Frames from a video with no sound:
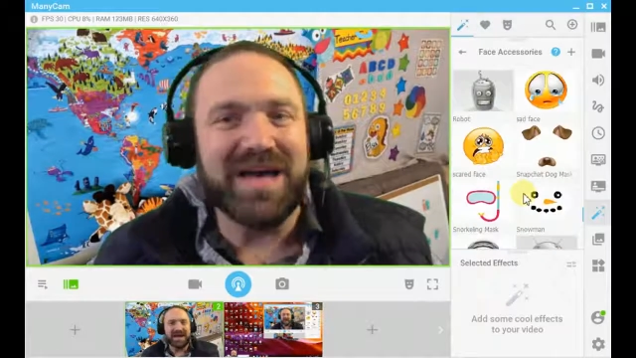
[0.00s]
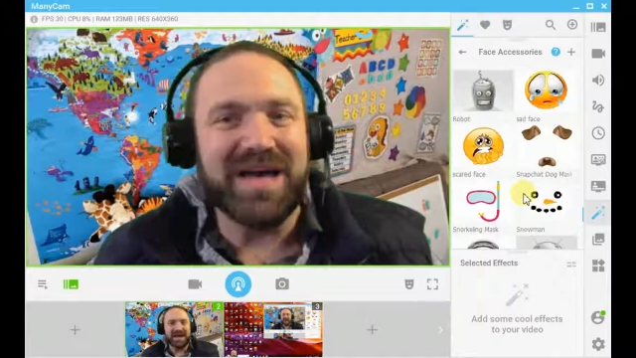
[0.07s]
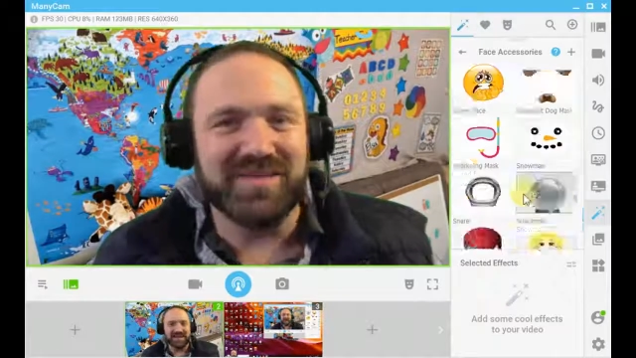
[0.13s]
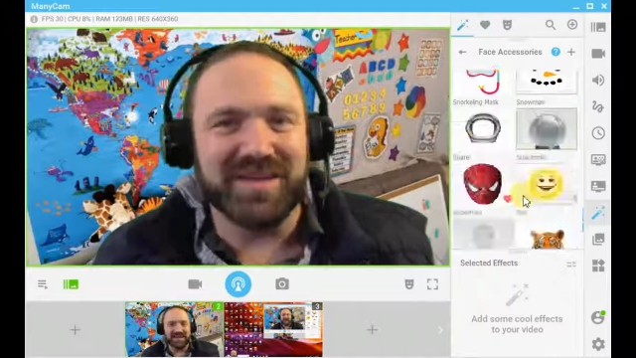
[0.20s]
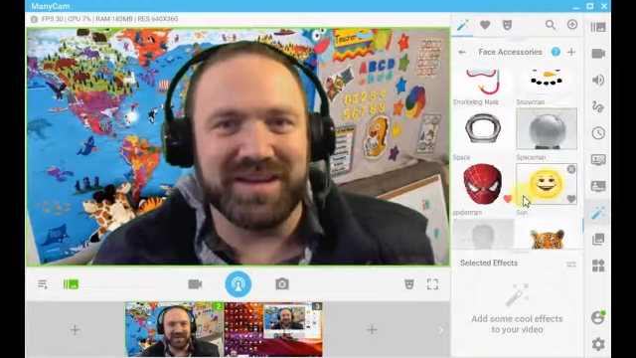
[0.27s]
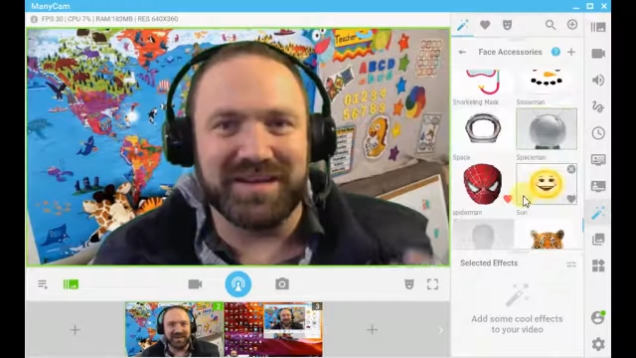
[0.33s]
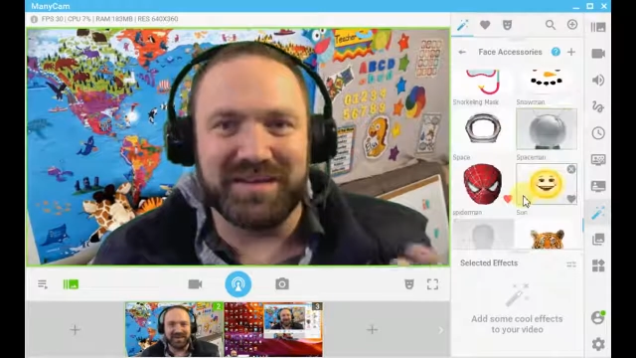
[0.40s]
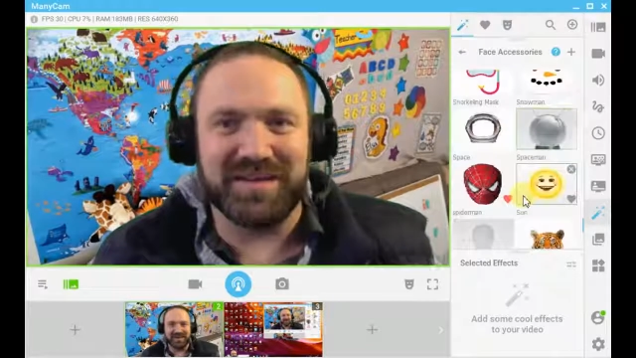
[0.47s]

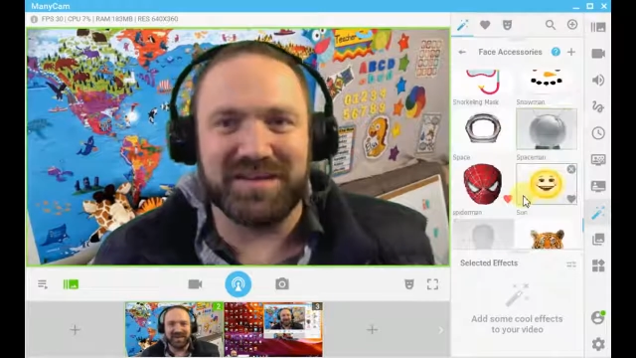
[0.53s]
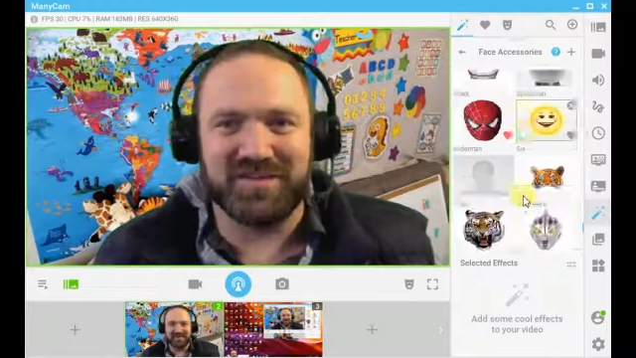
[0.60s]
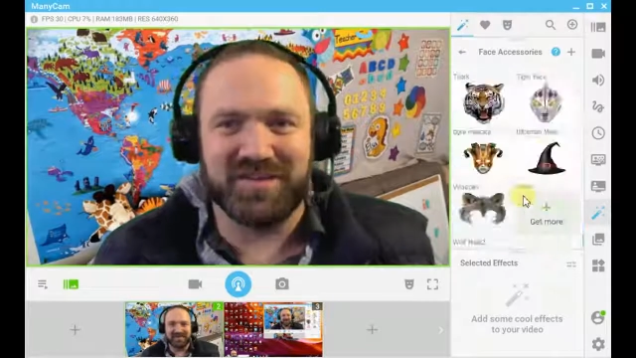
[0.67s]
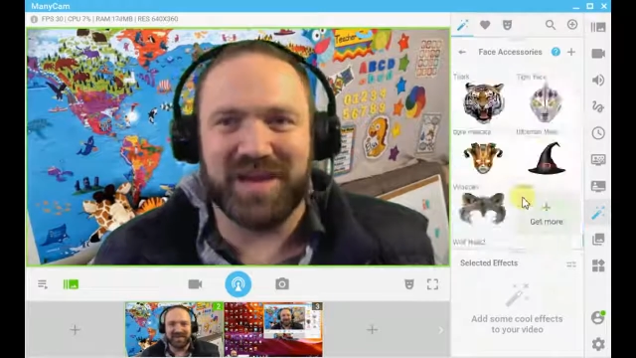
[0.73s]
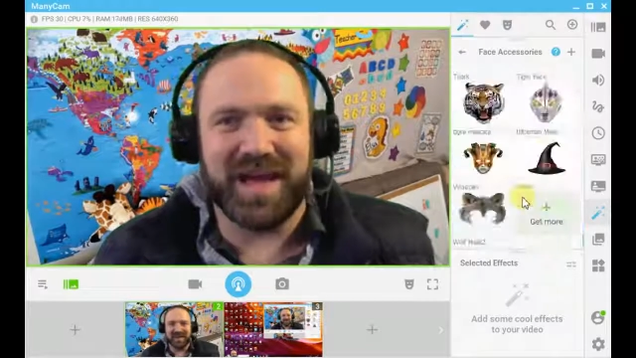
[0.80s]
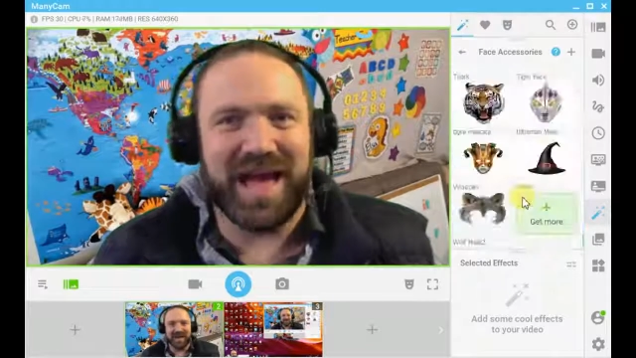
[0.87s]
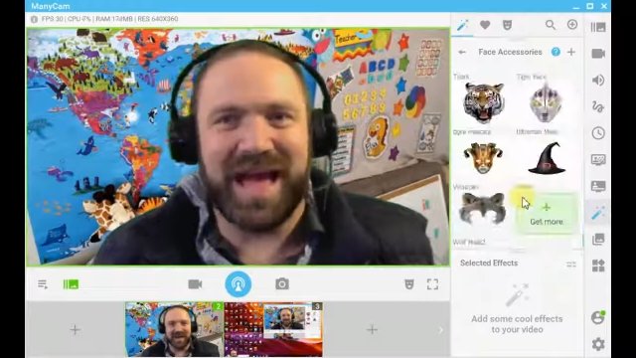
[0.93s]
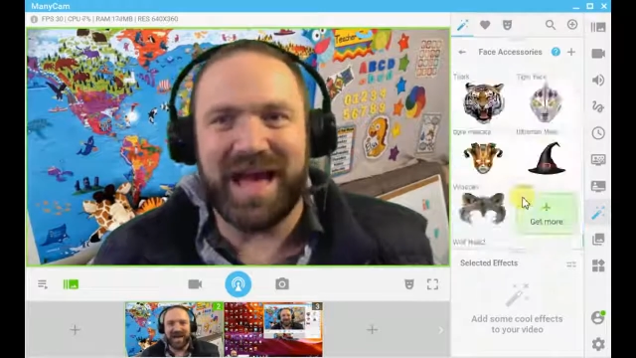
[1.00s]
have any of
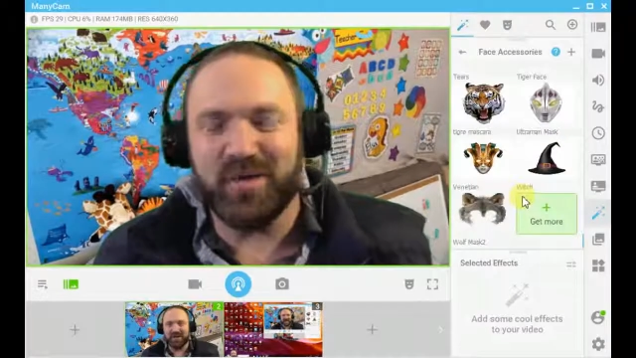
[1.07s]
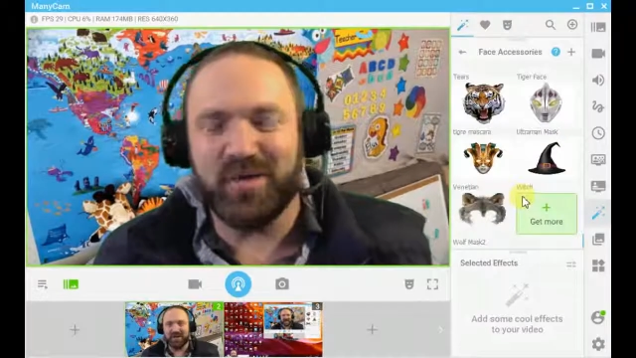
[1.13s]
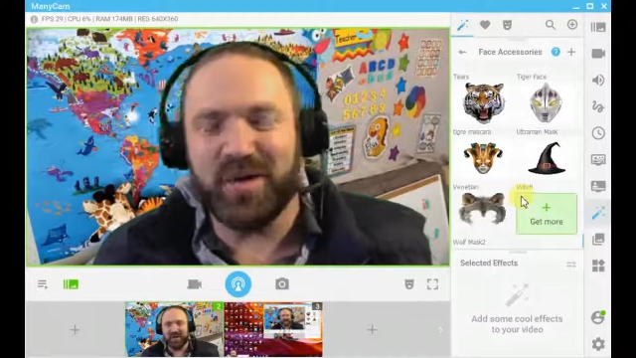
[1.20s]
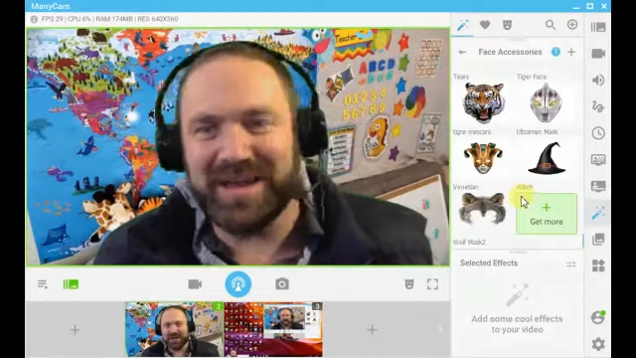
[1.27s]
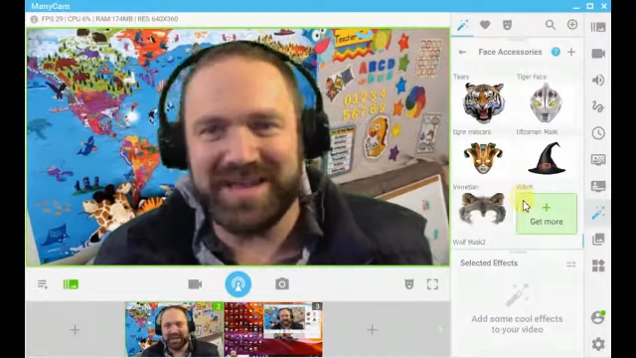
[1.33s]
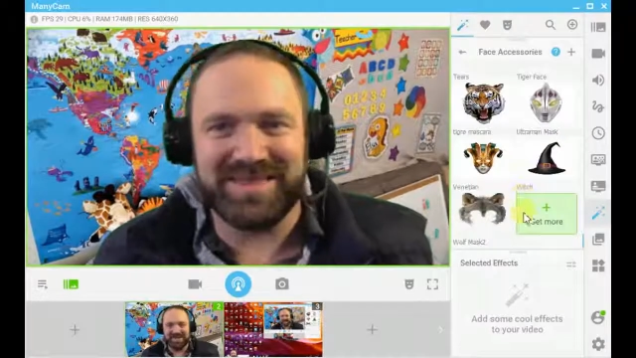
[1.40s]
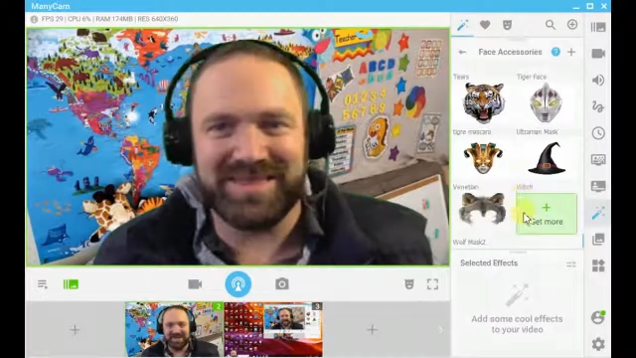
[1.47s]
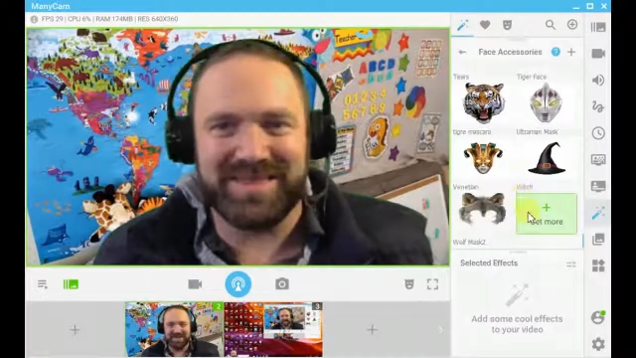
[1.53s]
these yet? How do
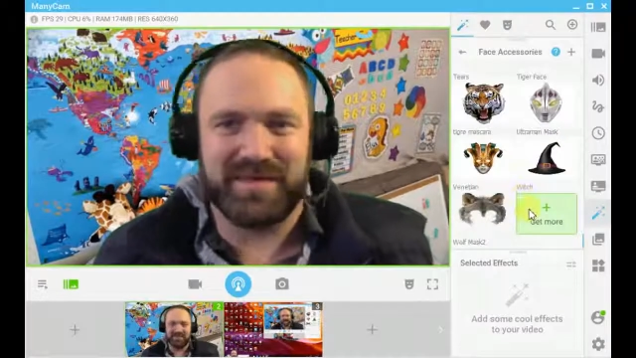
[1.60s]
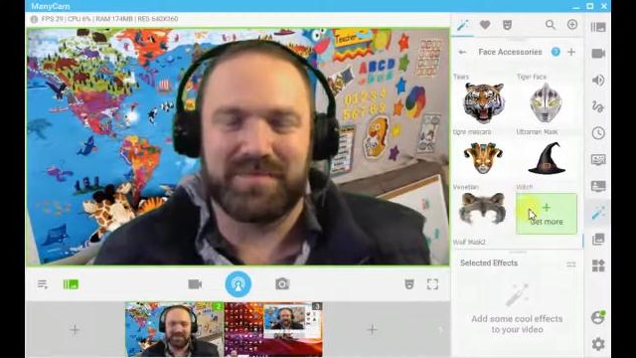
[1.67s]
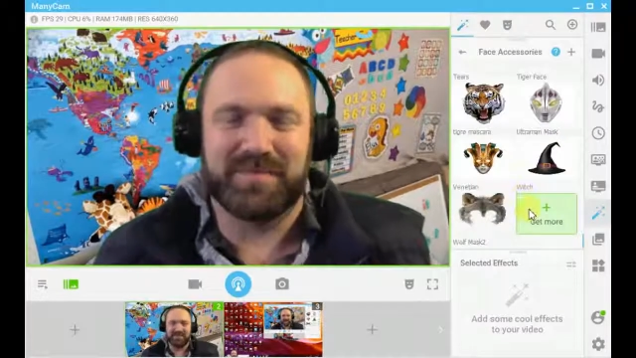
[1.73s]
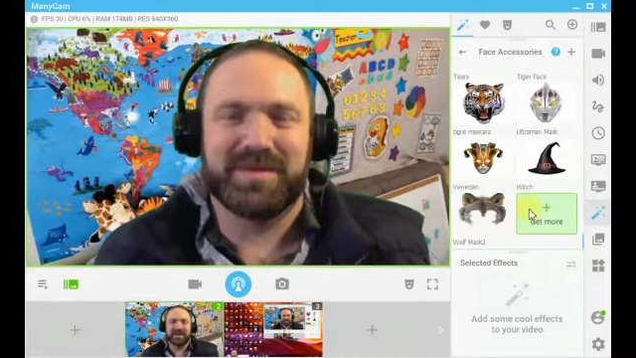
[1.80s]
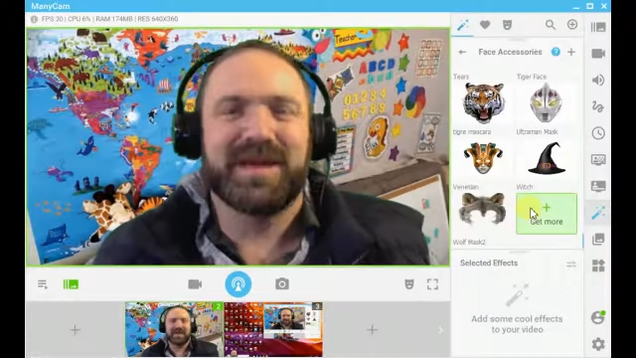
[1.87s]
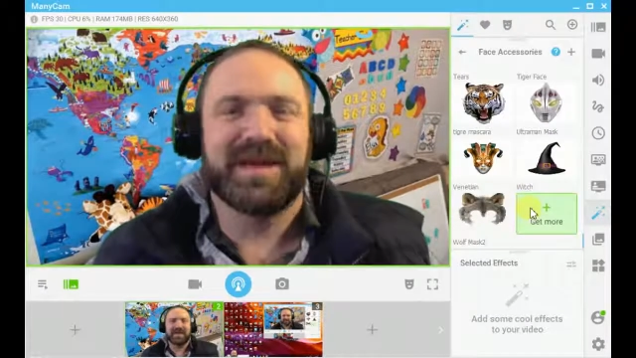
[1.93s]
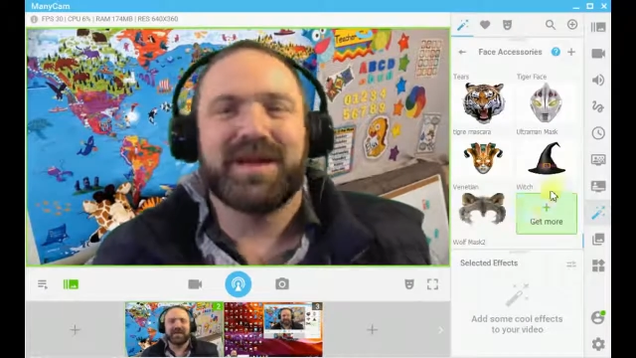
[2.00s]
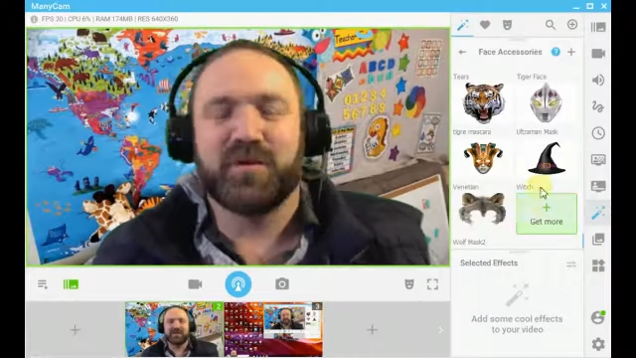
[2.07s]
I get them?